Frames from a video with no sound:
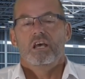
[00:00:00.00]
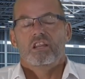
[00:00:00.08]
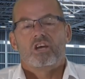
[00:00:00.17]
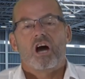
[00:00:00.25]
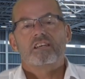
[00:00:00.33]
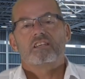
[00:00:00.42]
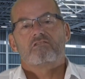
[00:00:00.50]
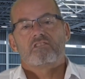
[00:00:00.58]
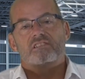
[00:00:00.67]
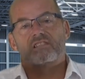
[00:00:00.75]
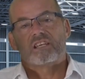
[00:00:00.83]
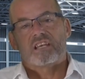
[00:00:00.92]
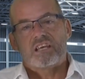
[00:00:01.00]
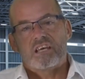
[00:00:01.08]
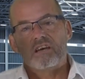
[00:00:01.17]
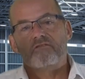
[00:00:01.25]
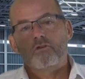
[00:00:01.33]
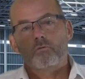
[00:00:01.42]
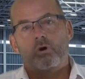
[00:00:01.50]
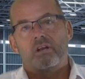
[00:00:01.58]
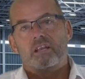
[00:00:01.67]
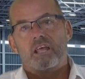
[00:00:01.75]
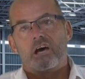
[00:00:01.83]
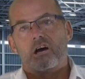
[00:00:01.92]
The idea is that
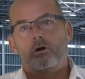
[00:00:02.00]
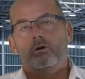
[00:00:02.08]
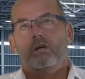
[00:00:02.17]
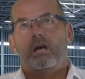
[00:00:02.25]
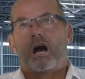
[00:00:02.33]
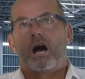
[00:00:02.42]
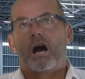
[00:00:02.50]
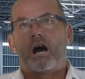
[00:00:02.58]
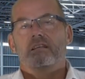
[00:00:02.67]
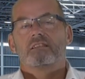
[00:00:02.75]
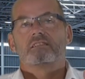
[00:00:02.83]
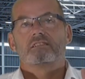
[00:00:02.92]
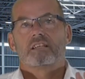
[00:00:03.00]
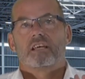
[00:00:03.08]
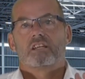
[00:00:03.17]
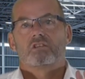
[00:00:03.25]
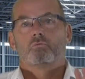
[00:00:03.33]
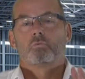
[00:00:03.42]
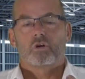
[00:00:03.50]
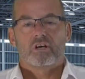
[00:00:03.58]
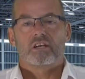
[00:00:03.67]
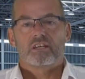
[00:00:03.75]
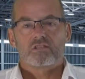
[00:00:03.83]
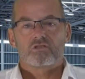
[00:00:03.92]
everyone now understands what
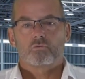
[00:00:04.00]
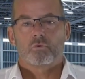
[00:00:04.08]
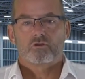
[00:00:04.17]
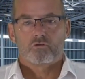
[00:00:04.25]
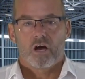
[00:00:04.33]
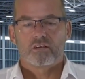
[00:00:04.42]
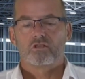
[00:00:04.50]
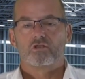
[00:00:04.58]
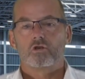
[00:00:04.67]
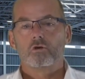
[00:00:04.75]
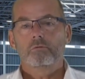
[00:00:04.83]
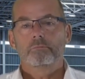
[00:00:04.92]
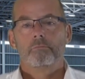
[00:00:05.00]
it is we're trying to do,